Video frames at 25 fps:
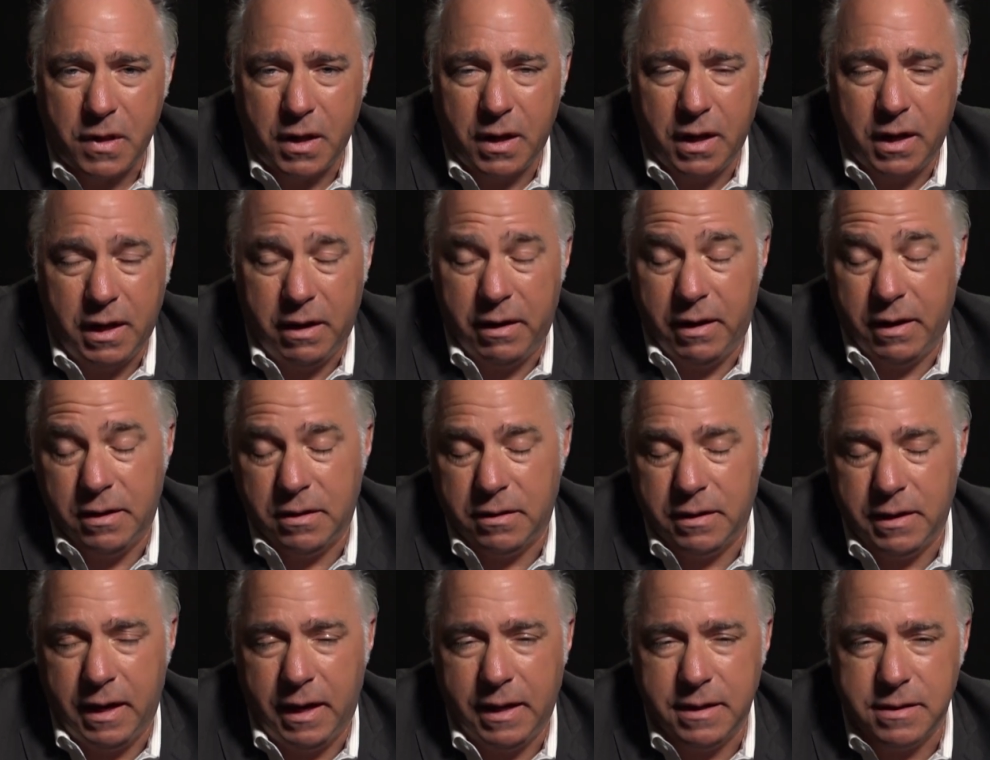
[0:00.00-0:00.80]
And he
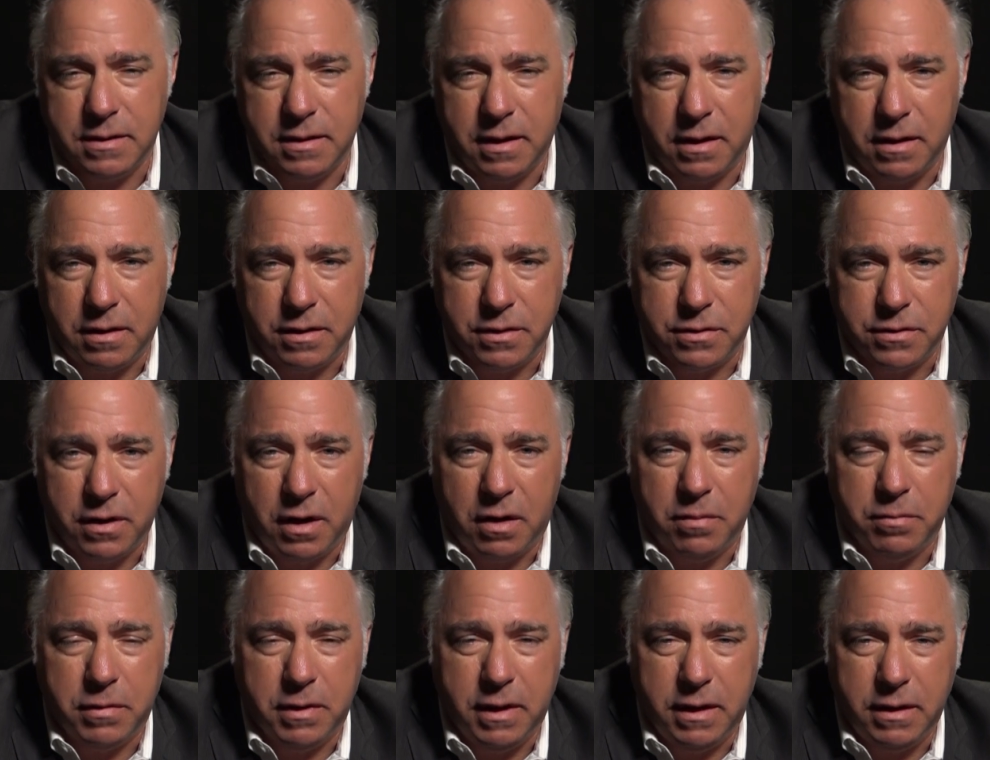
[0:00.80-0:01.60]
hates Donald
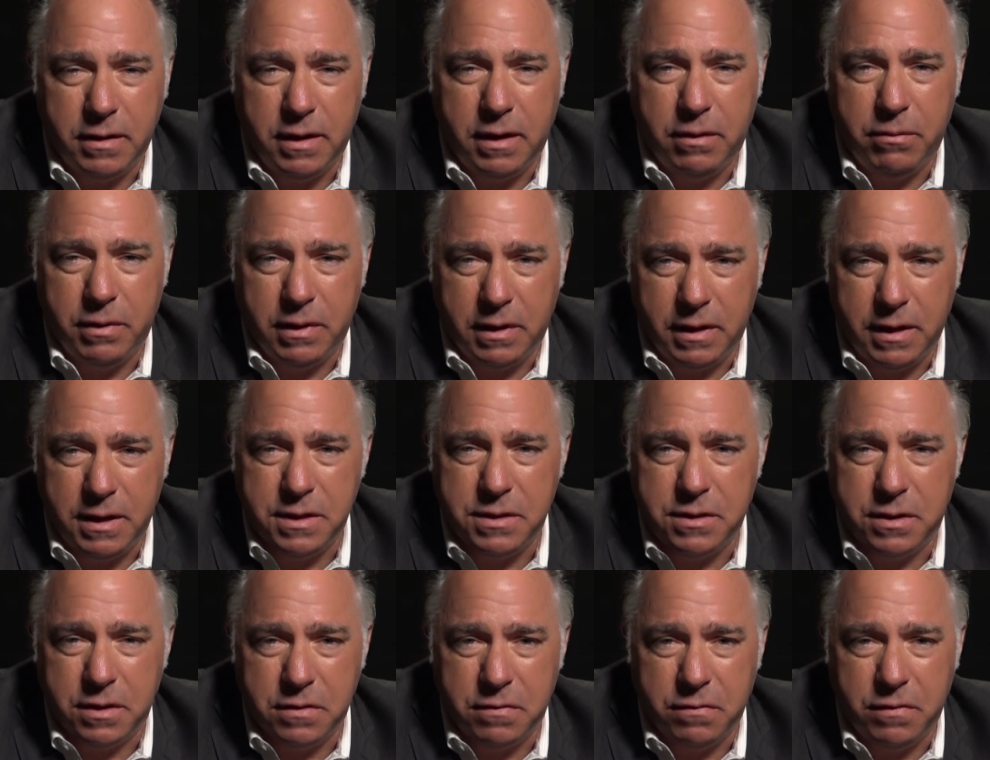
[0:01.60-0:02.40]
Trump. They
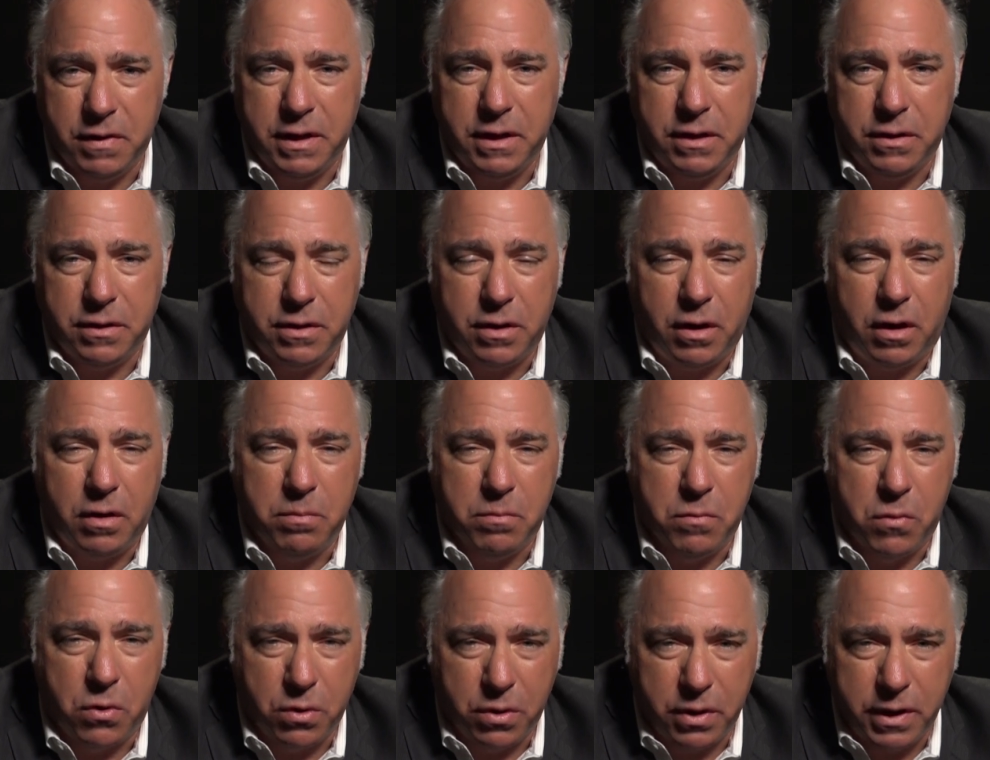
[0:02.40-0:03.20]
released this video called
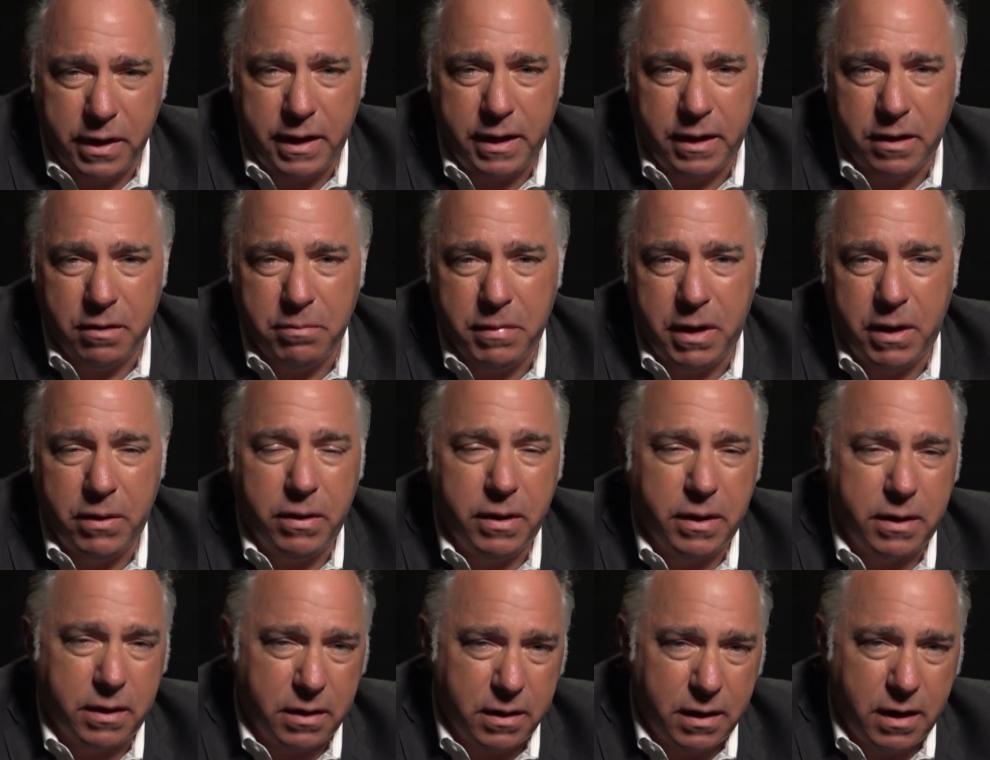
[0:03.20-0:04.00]
Mourning in
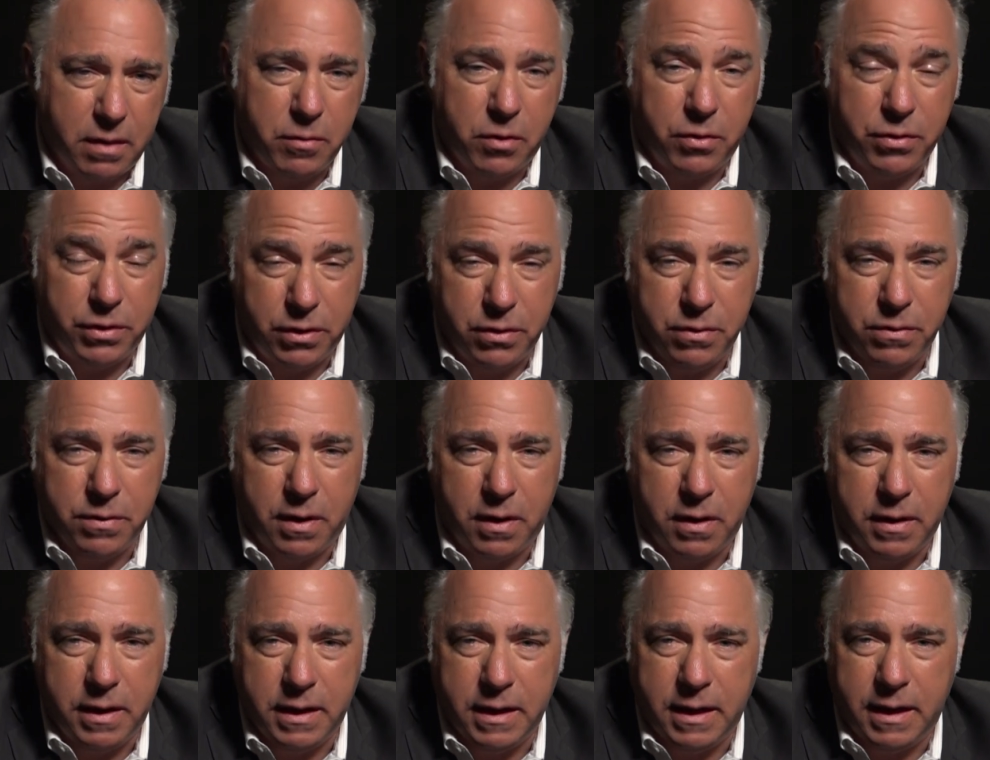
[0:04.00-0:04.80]
America,
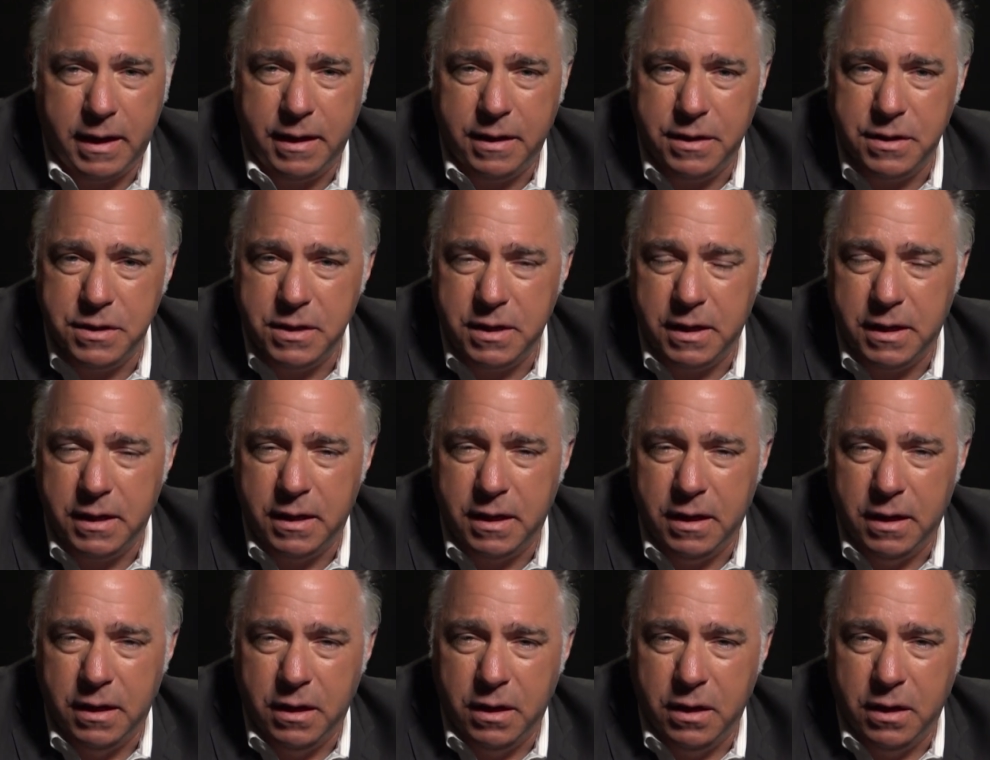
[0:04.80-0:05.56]
MOURNING,